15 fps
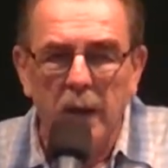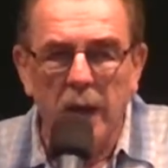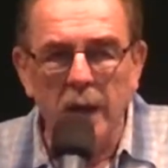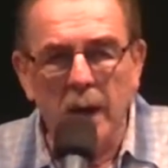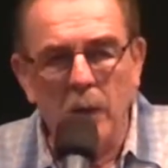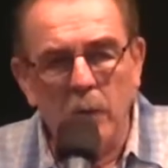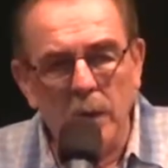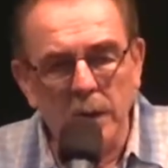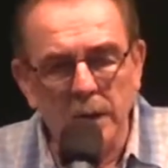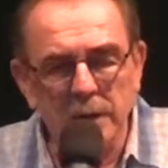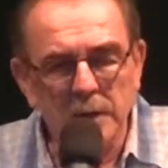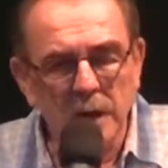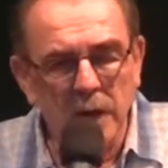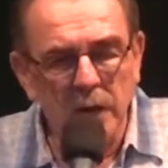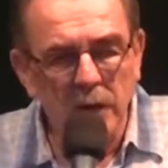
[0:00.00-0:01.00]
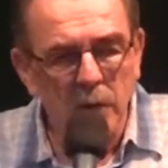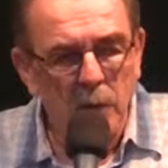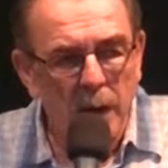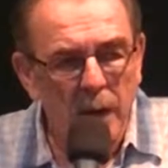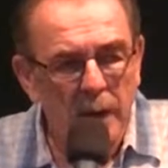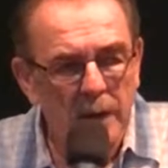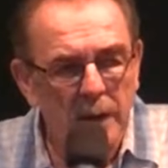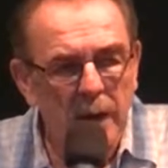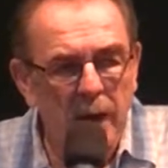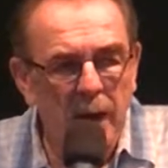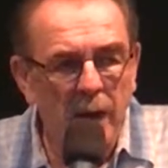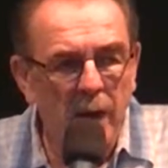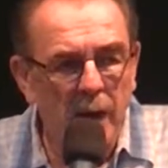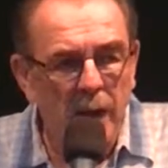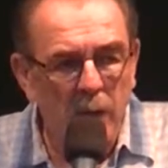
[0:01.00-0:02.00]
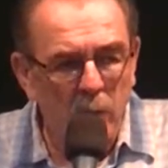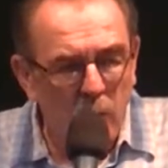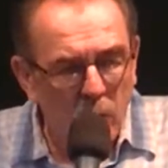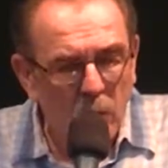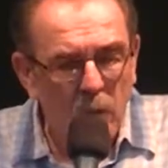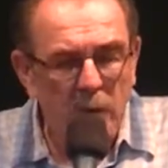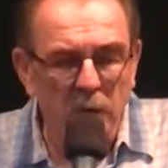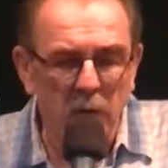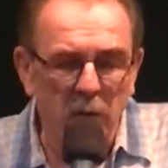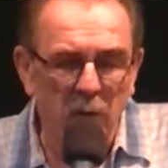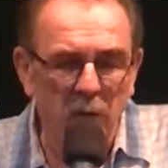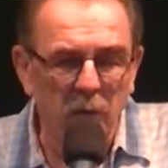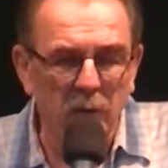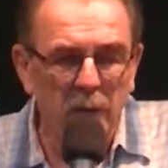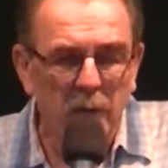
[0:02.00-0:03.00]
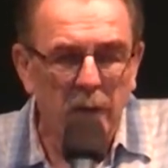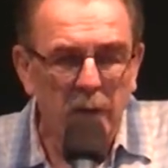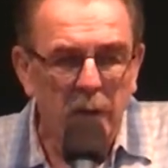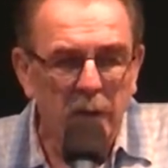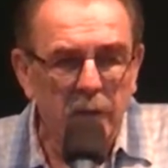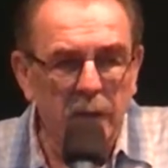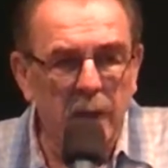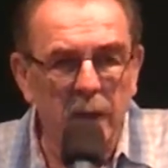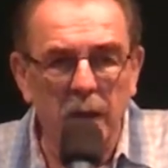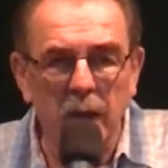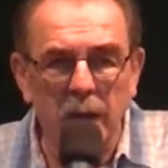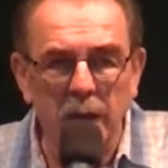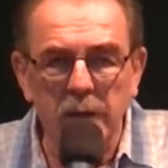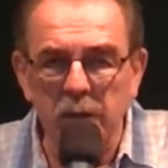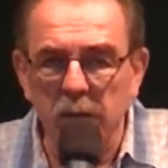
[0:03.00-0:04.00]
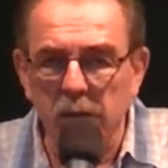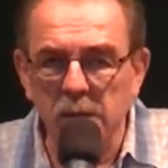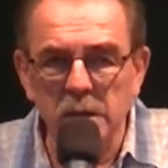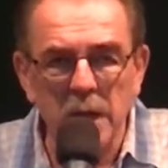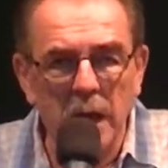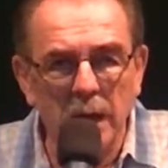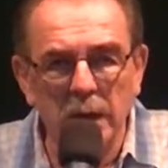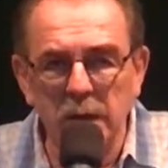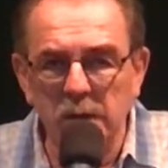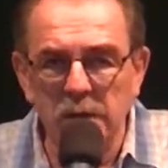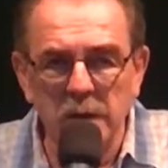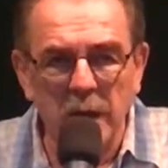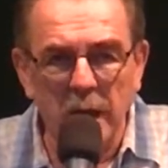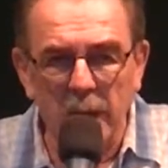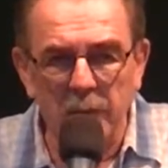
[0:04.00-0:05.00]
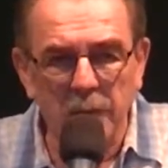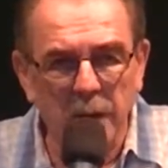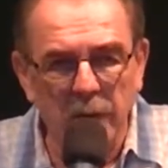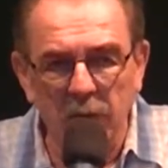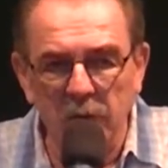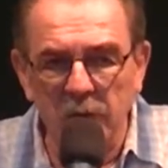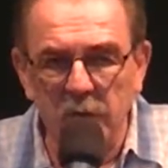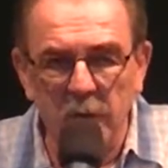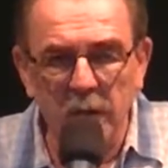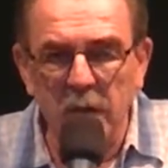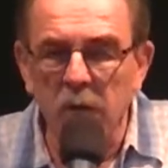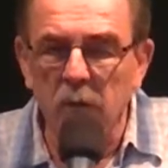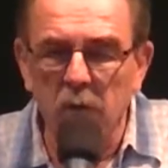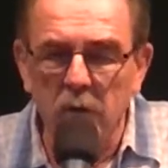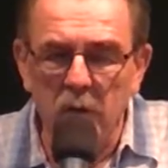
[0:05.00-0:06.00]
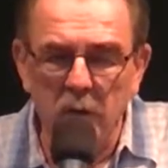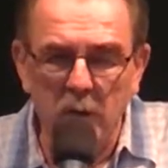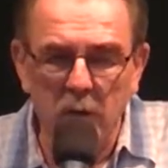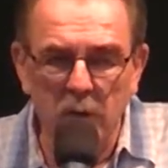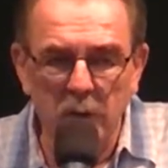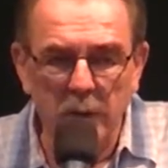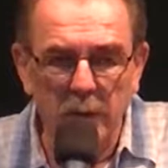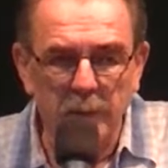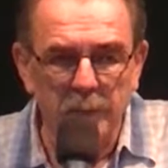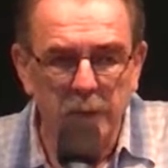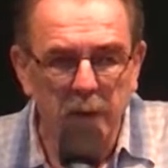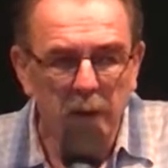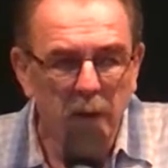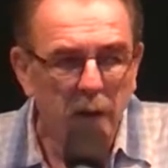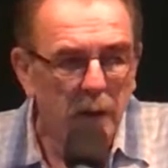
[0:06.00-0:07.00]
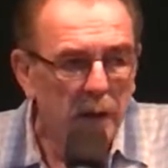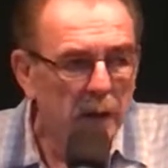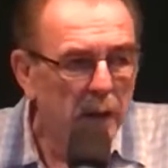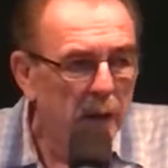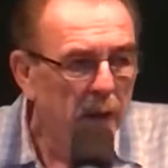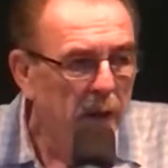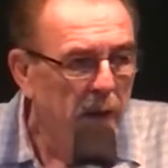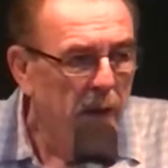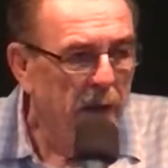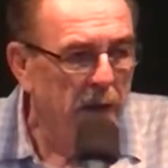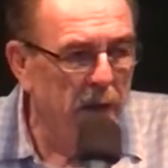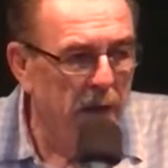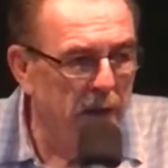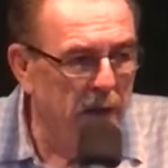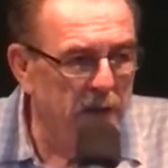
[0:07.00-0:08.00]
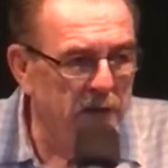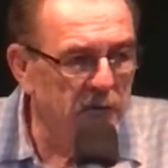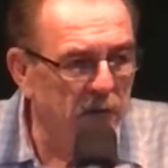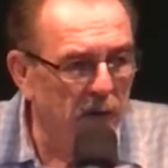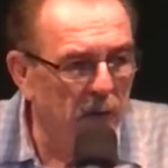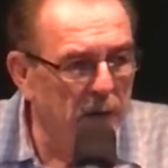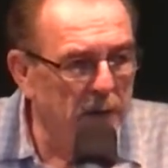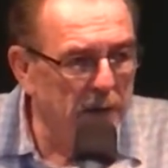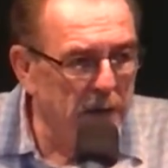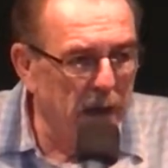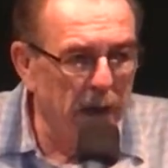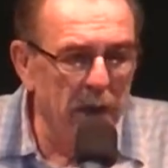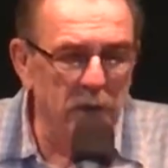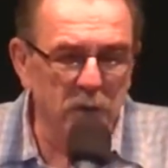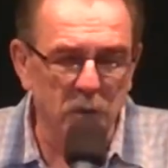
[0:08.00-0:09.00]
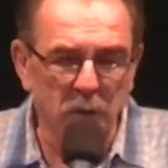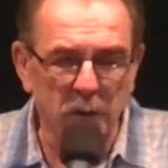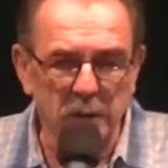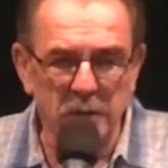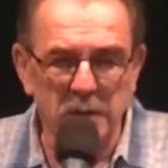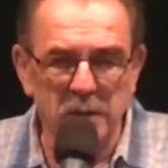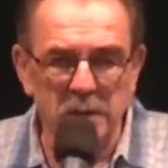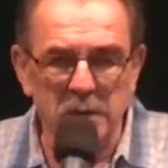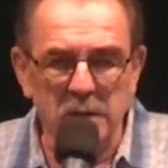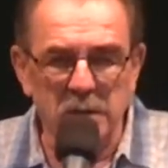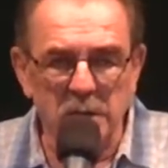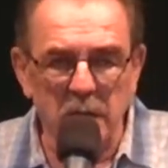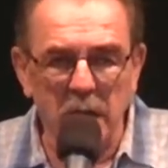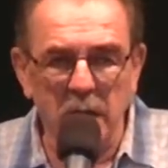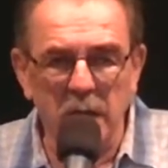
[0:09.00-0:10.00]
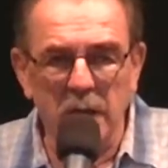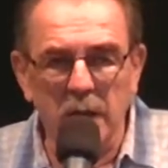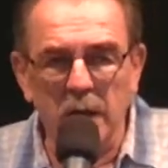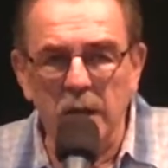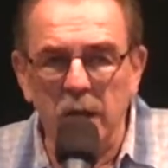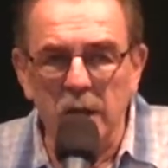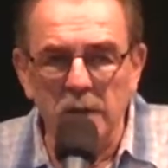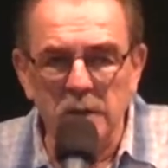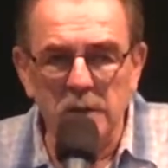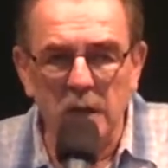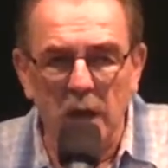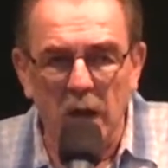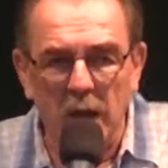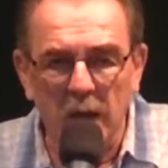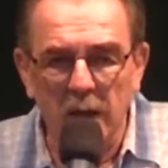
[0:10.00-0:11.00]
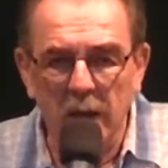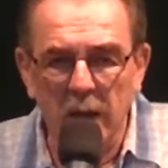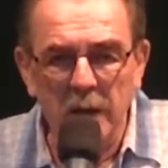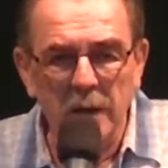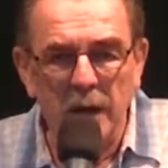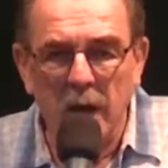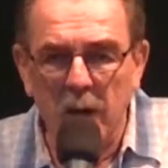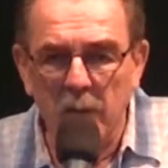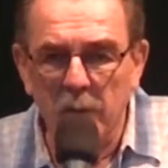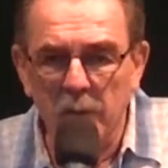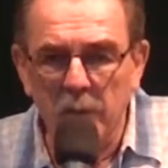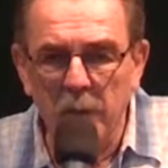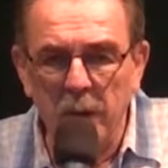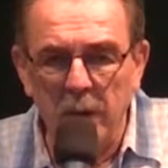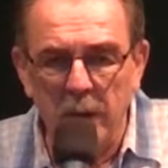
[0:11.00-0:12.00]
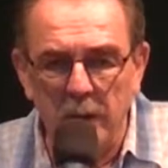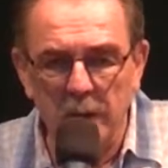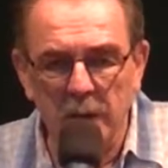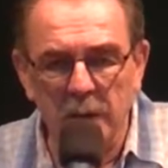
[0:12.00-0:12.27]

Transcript: And I want to tell you right now and warn you that God does not accept everything you do. it is very dangerous to sin against God and not repent.